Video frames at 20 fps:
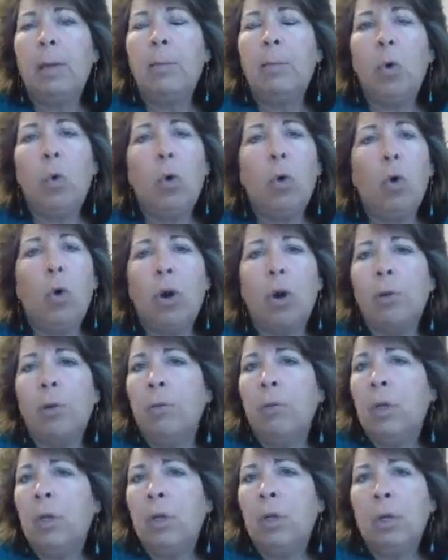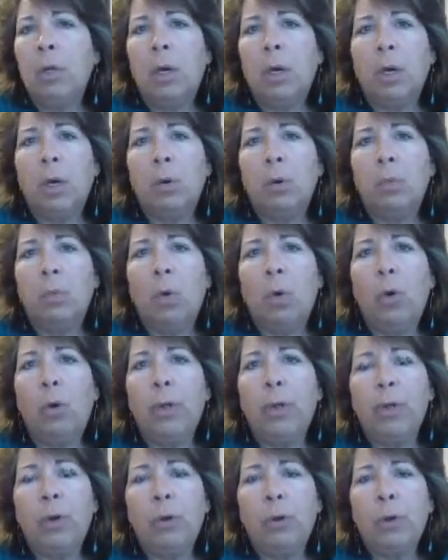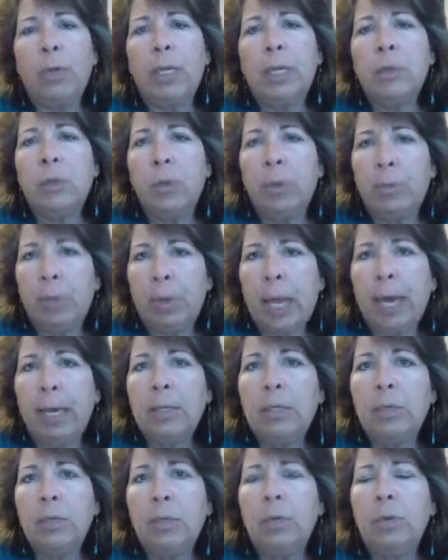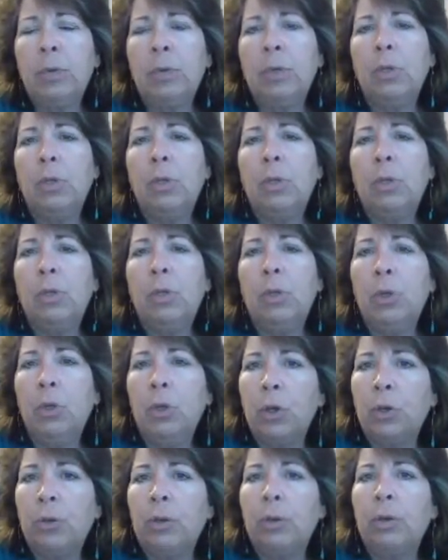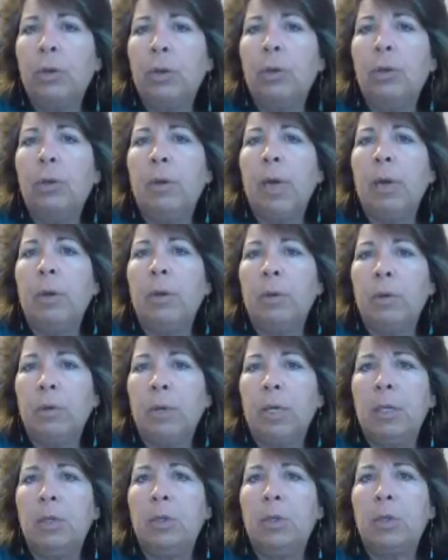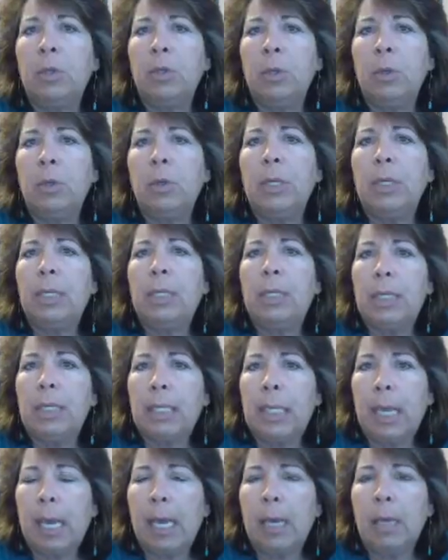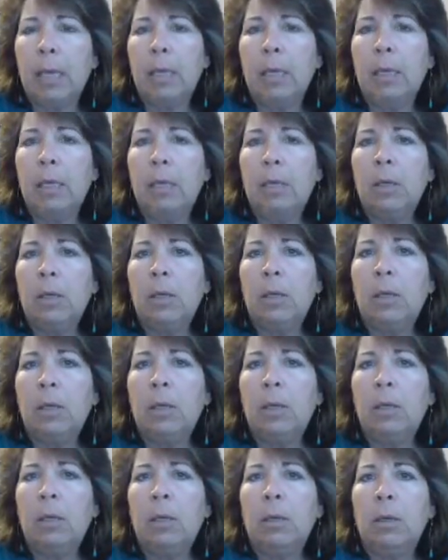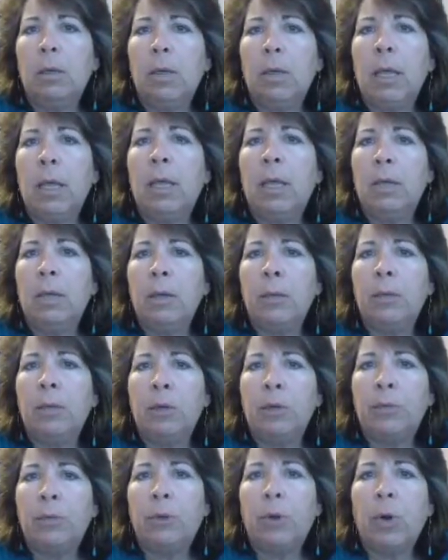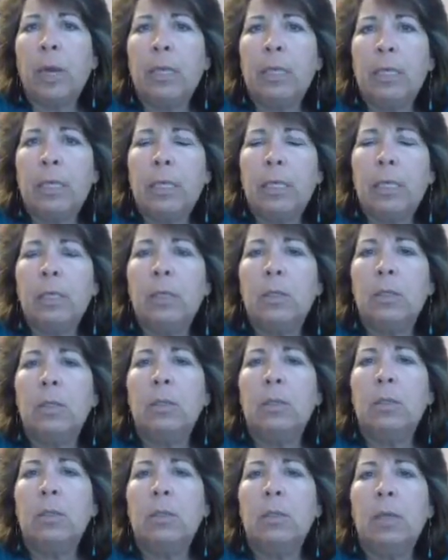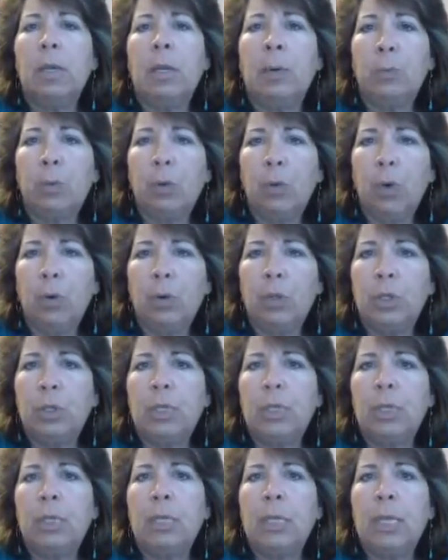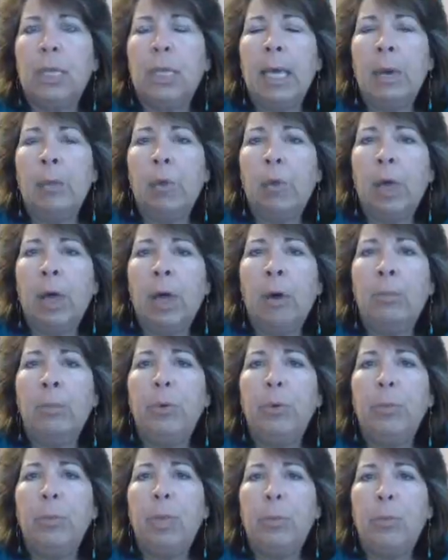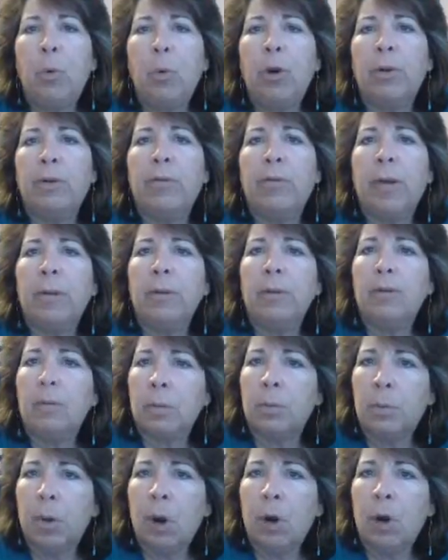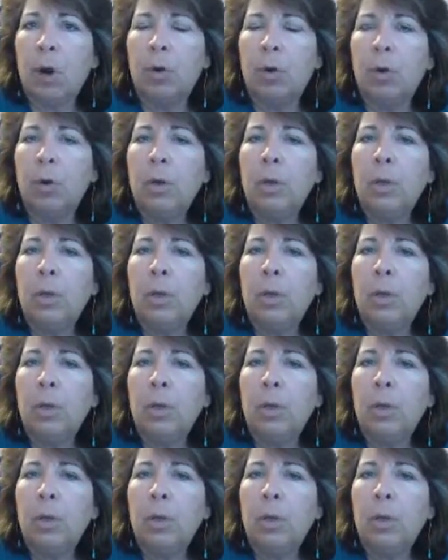or a role that you're looking to apply to. Look at things you're doing today and look for ideas and approaches that will help you be more effective tomorrow